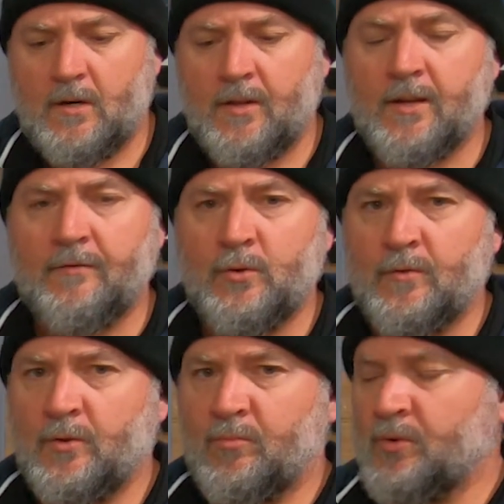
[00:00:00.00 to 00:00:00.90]
I think a few
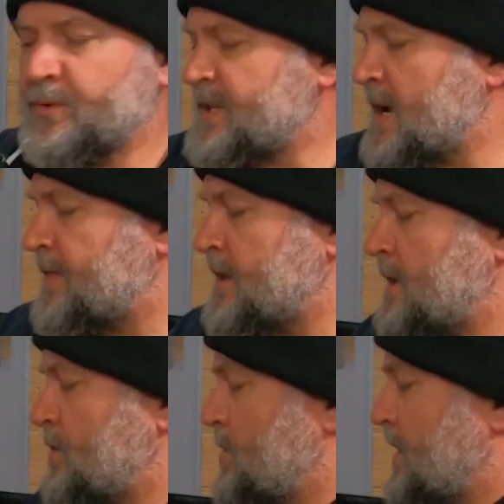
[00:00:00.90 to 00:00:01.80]
of you brewers out
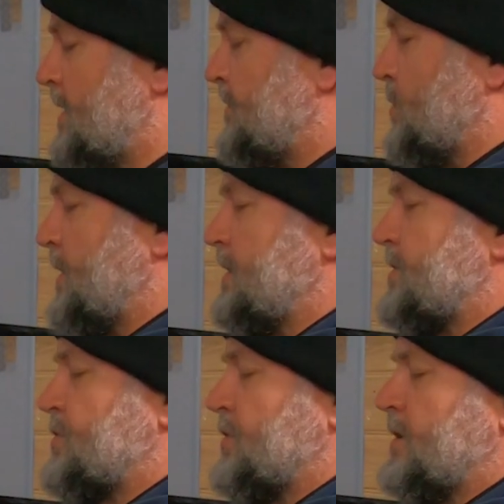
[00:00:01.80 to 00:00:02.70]
there who love your
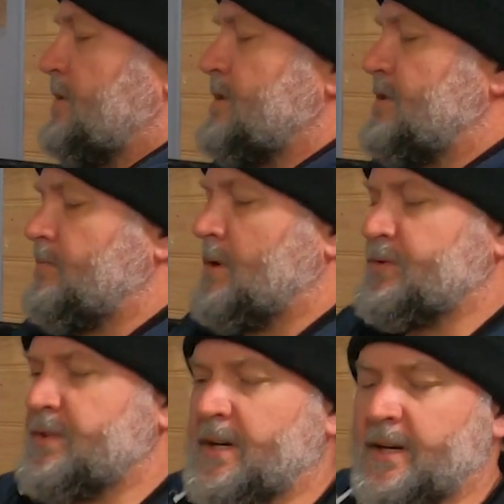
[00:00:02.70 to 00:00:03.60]
English styles and your
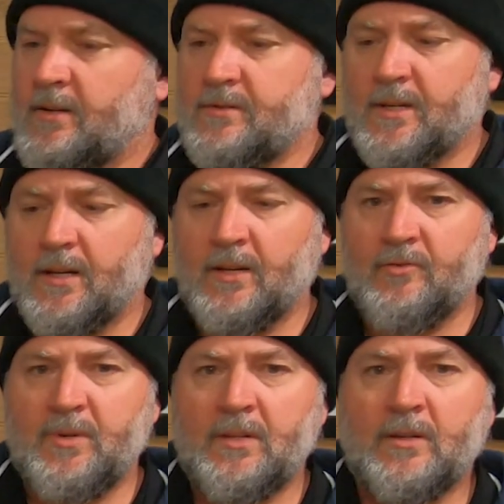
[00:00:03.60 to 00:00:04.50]
maltier ales are going to
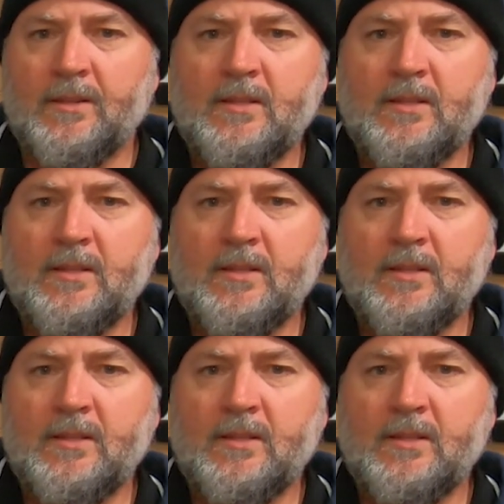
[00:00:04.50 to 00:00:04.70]
love a beer like